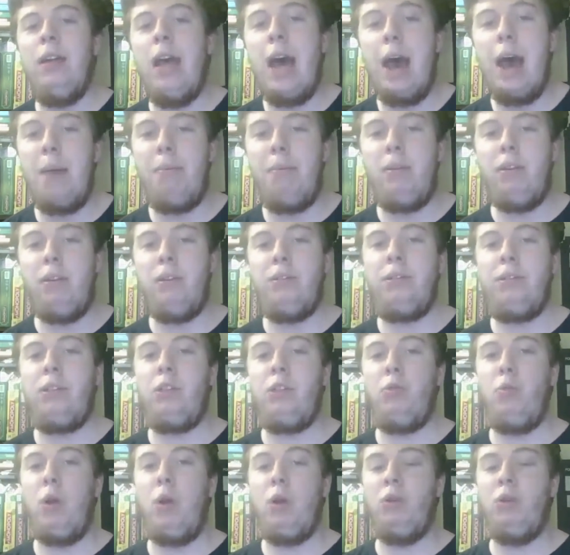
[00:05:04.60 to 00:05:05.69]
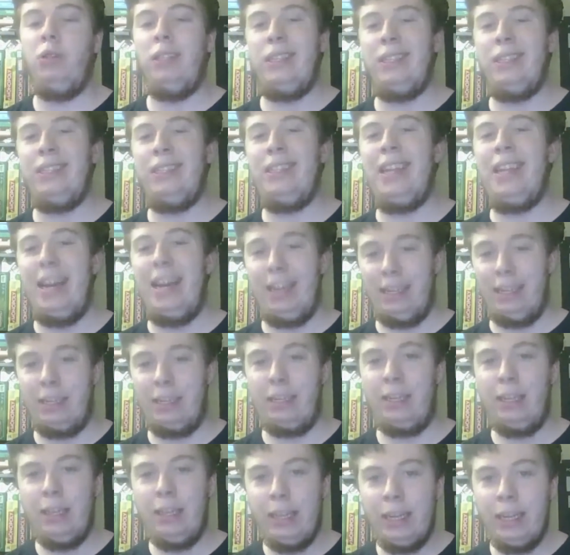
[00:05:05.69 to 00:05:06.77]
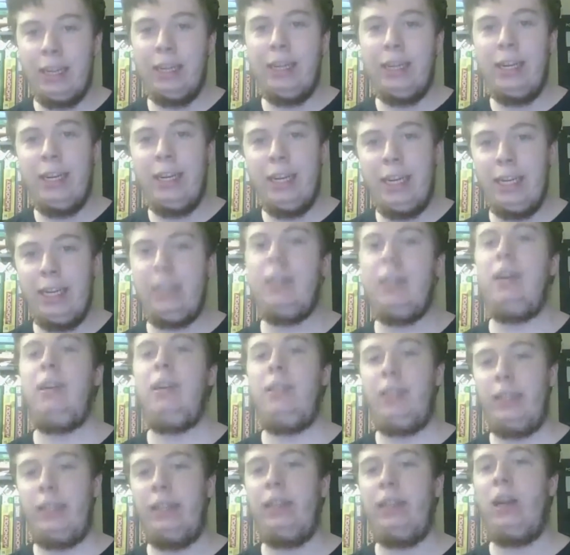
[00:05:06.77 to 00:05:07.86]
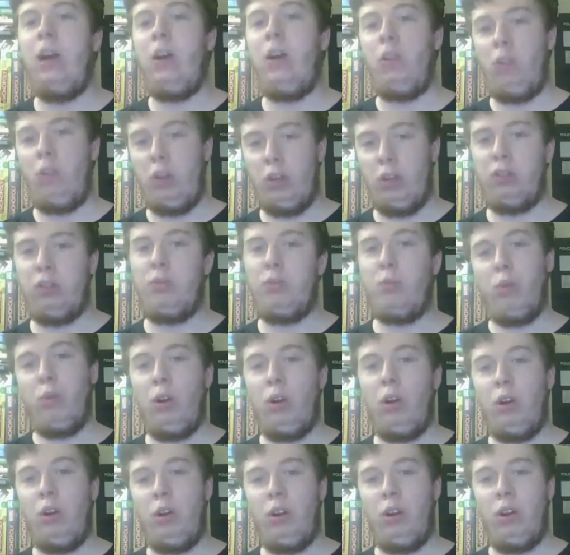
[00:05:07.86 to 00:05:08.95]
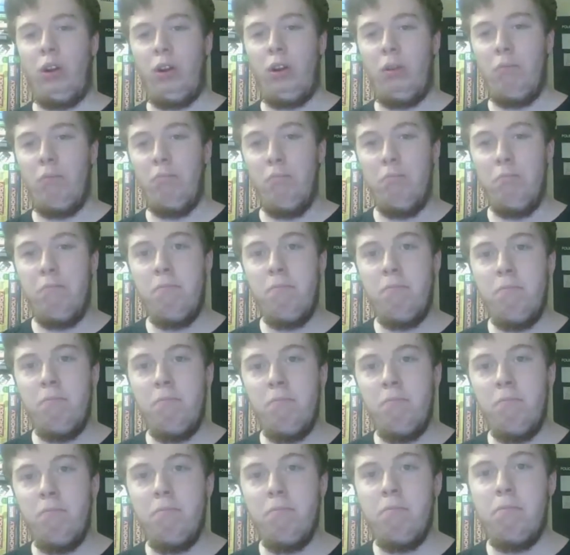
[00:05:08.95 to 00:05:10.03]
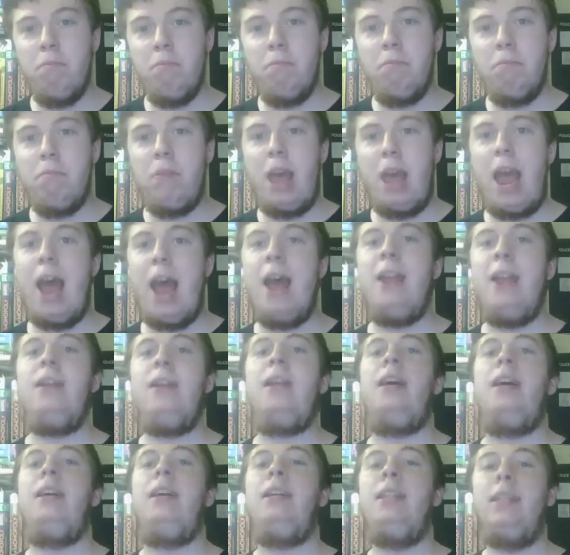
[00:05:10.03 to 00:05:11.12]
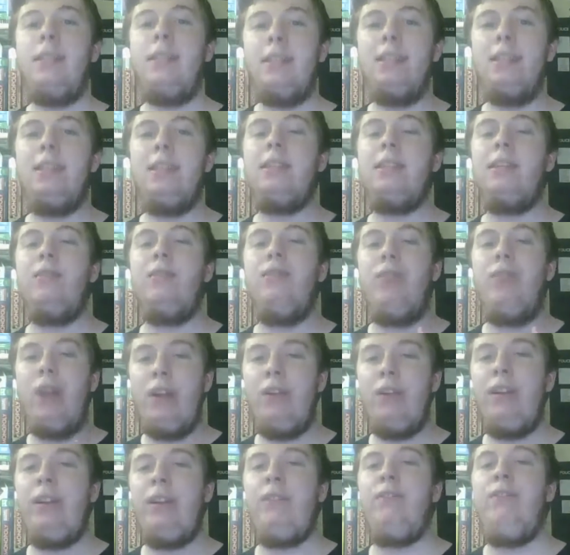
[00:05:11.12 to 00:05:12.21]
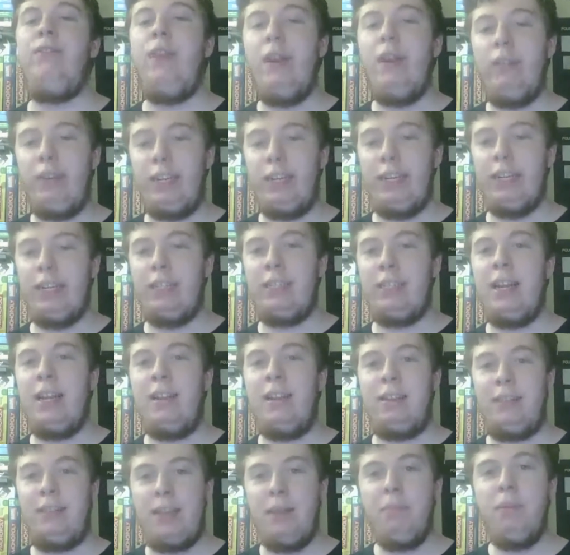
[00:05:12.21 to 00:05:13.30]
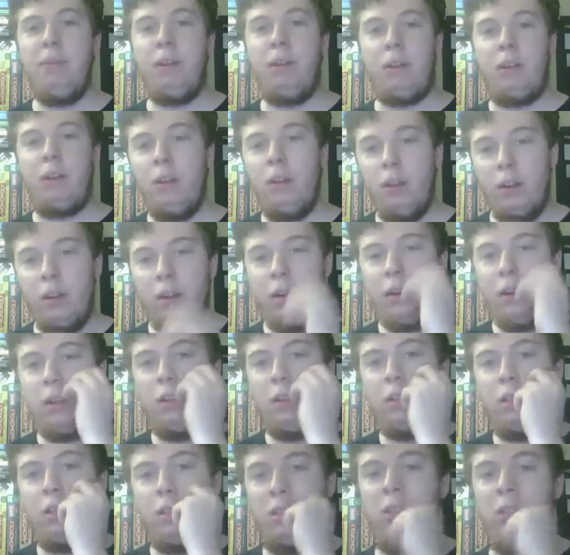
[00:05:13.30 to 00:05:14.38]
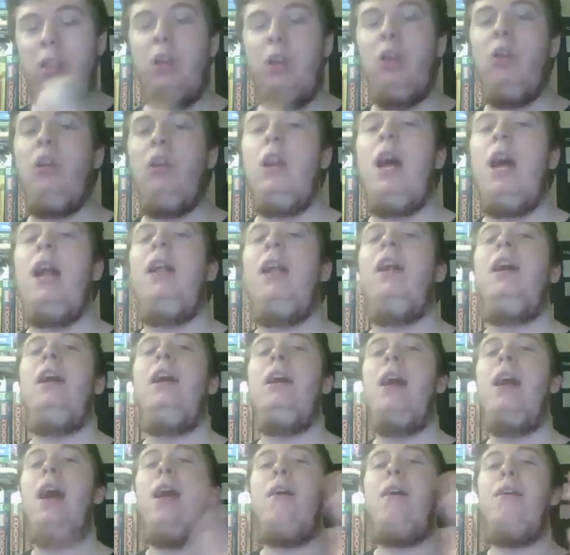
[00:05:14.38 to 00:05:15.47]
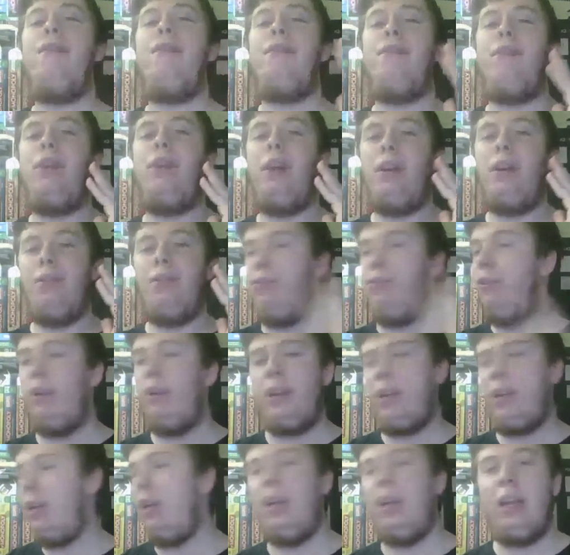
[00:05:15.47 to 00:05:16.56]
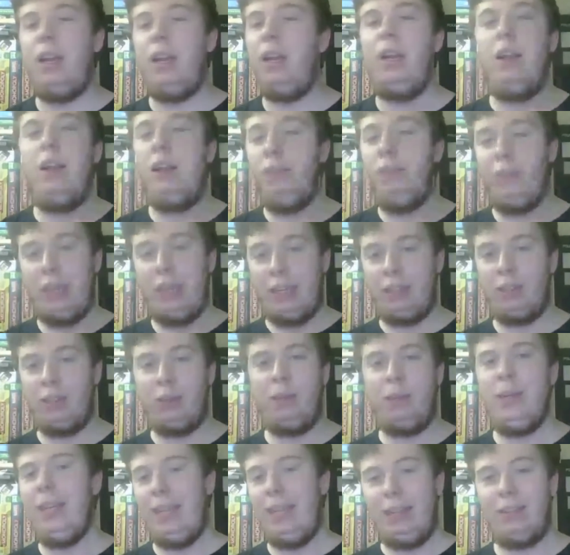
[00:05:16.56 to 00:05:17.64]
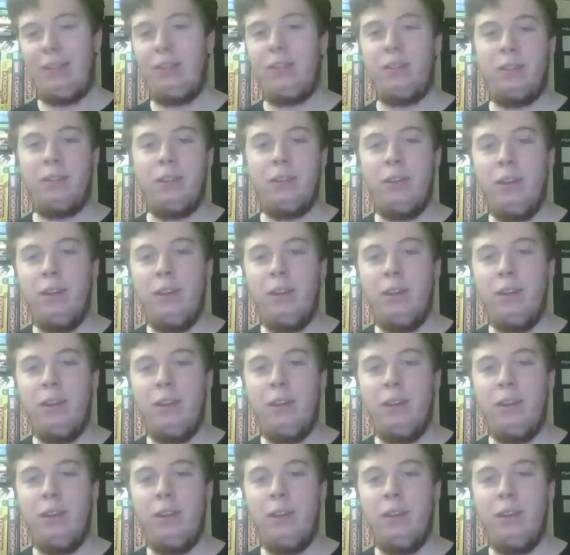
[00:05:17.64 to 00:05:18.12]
happens to Rose's dad. He dies in the car crash, spoiler alert. And this is a very, very intense episode, and I freaking love it to bits.